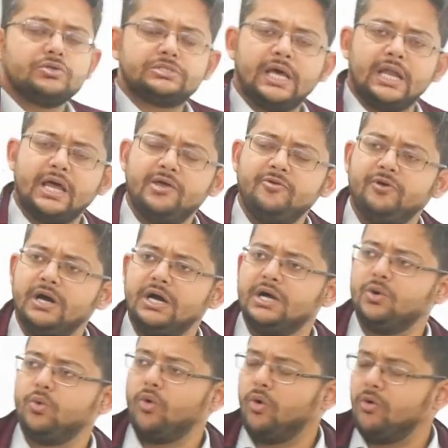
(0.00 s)
Saliva
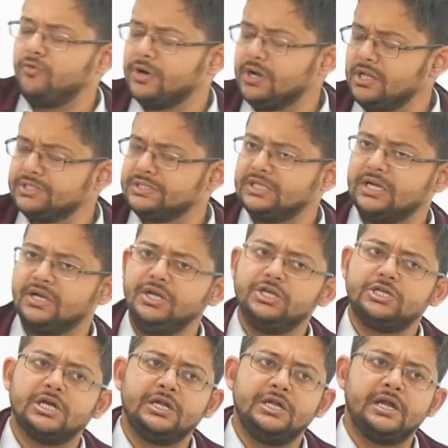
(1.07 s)
overall
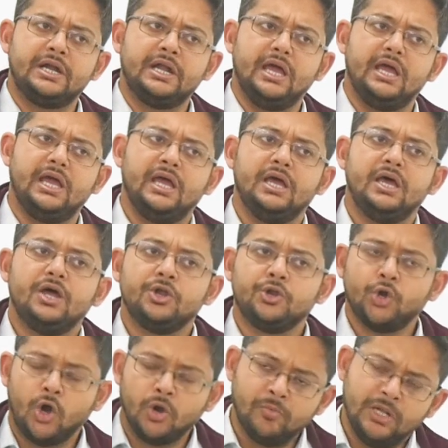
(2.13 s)
secretion in a day,
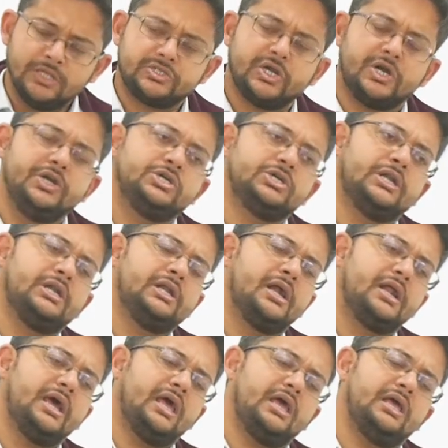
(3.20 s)
normal secretion in
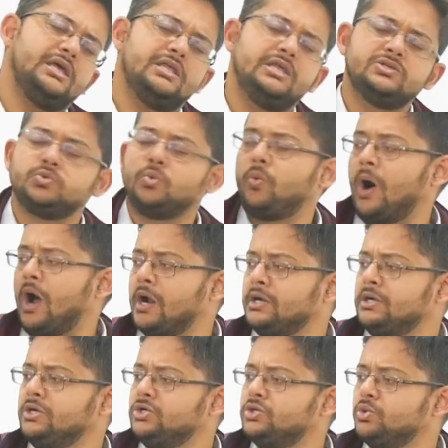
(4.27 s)
a day is
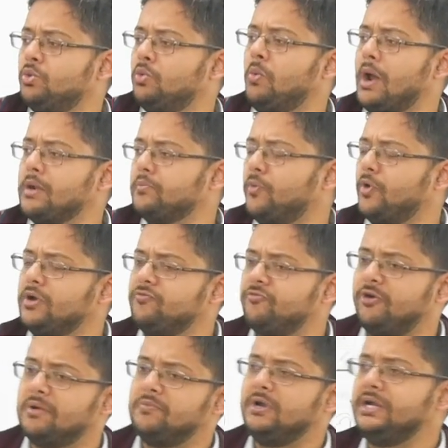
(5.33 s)
1 to
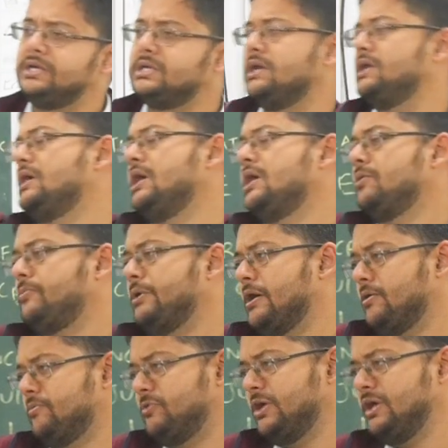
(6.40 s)
1.5 liter
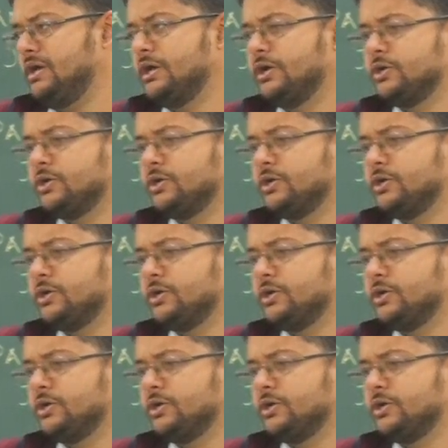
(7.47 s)
every